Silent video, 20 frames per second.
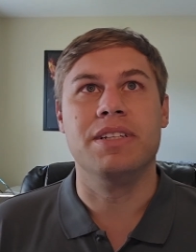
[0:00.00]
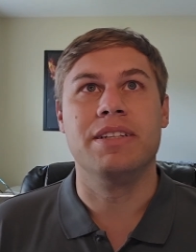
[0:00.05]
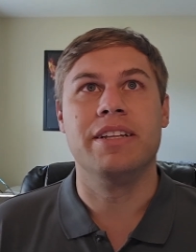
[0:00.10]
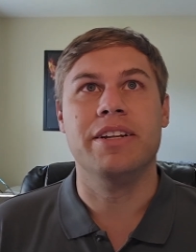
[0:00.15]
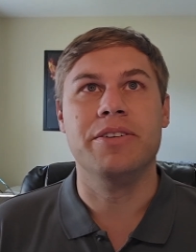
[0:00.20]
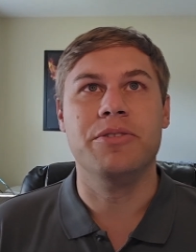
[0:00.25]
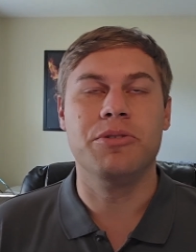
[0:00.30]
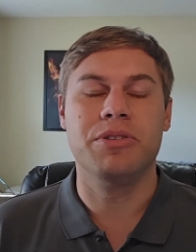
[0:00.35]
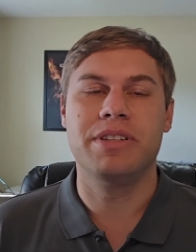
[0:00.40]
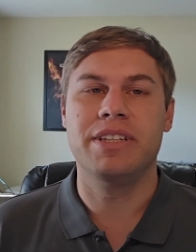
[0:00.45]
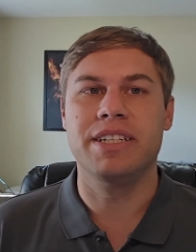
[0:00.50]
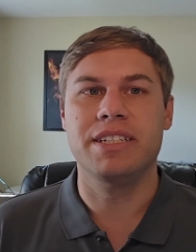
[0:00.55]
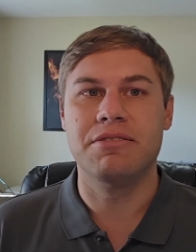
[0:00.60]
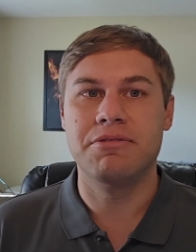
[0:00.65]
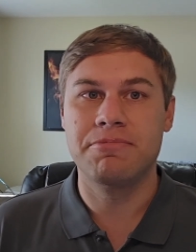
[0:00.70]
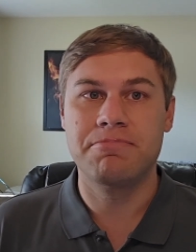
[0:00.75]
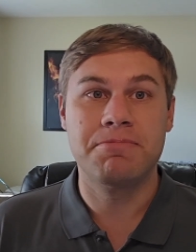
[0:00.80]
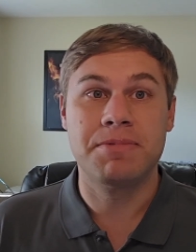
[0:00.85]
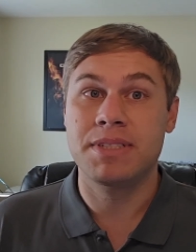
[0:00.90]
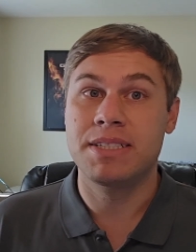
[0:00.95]

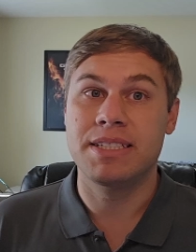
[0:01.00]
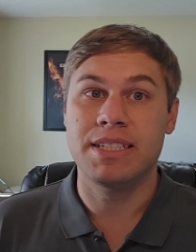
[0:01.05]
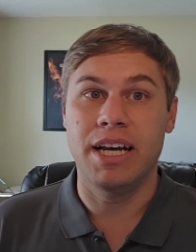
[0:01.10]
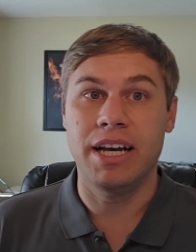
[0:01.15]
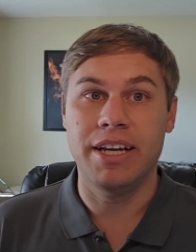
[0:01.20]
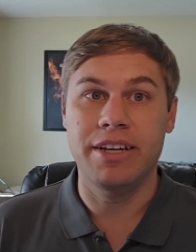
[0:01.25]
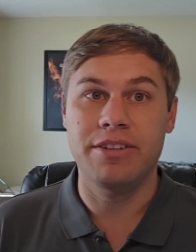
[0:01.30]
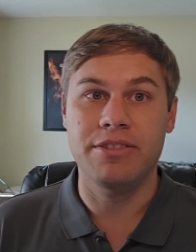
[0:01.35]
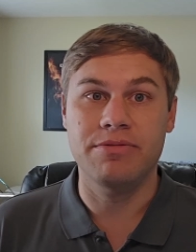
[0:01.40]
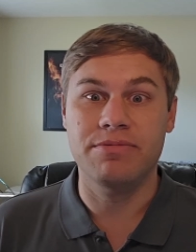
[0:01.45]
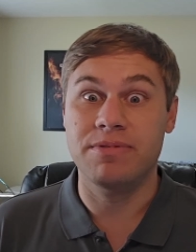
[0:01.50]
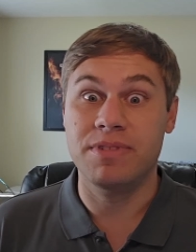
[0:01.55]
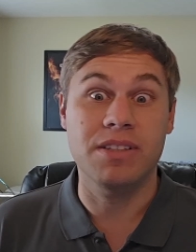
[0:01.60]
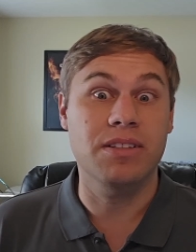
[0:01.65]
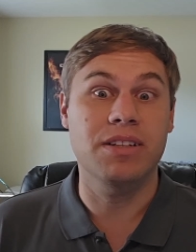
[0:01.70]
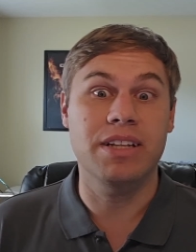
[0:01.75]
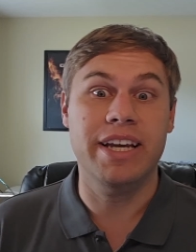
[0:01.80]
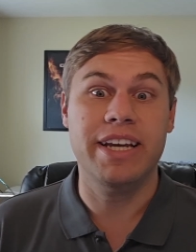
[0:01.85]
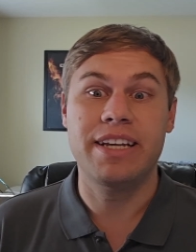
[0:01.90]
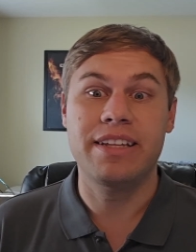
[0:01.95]
northeast side of the
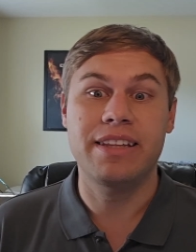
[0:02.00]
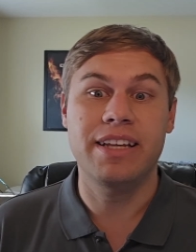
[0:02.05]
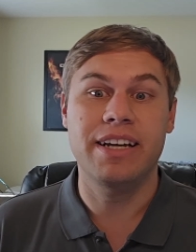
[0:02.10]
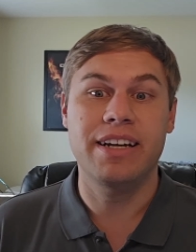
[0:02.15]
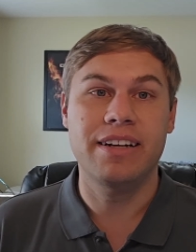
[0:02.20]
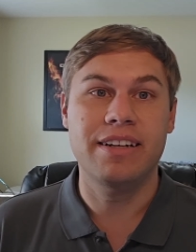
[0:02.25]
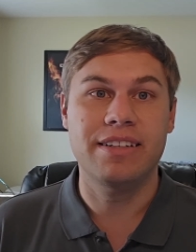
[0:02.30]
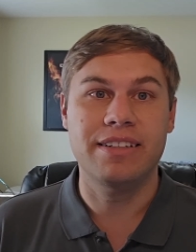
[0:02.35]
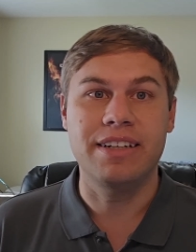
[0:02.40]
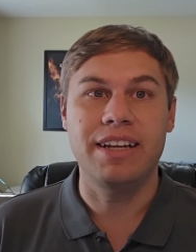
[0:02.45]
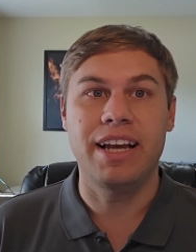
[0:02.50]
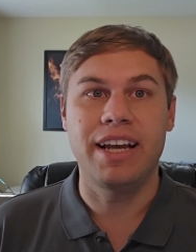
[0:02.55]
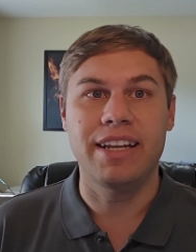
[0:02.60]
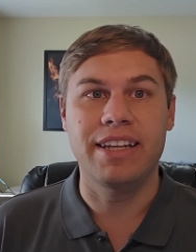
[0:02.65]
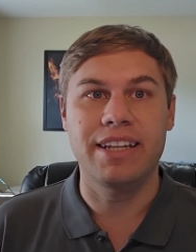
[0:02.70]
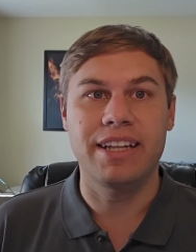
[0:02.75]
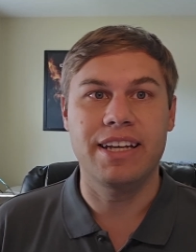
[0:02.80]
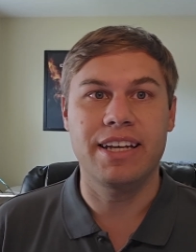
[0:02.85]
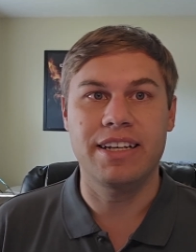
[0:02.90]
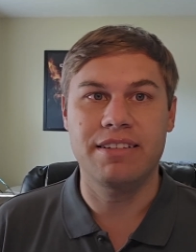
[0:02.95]
lake there,
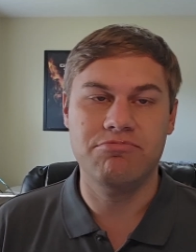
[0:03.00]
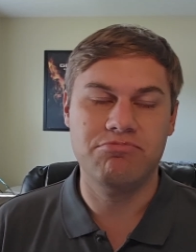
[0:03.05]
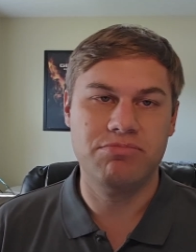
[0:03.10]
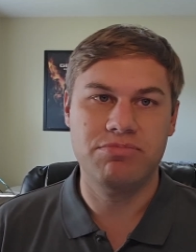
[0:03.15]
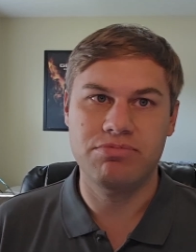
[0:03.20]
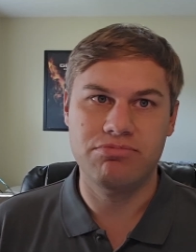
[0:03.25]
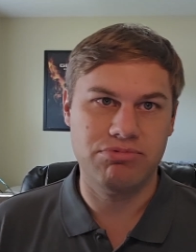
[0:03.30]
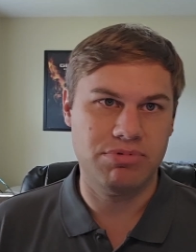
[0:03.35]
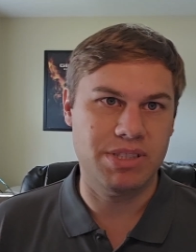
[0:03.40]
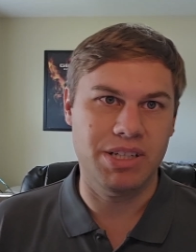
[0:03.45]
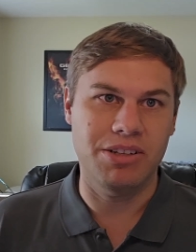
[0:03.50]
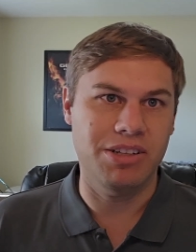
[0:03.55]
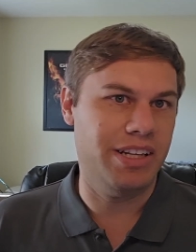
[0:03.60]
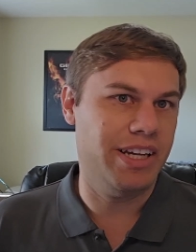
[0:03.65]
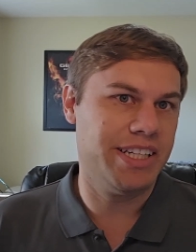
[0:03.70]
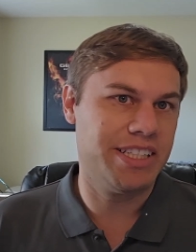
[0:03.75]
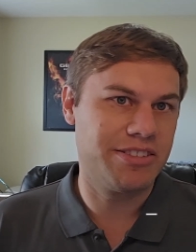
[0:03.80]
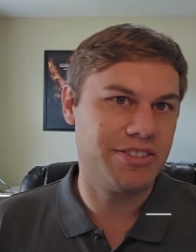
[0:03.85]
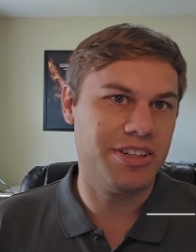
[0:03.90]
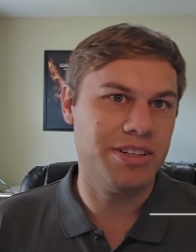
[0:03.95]
and they sell
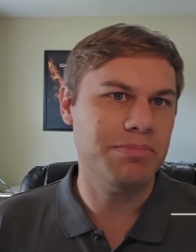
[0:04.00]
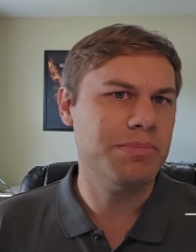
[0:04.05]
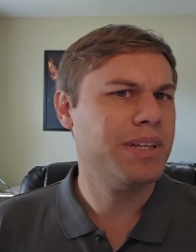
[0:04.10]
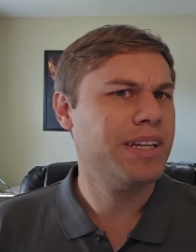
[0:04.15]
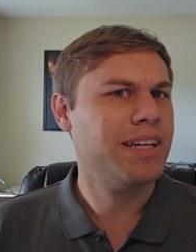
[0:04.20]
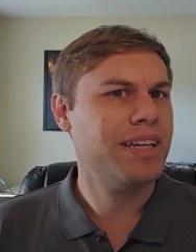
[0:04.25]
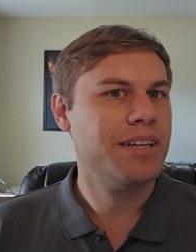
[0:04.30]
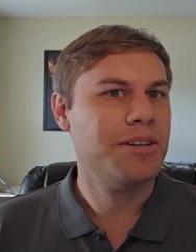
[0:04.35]
ice cream.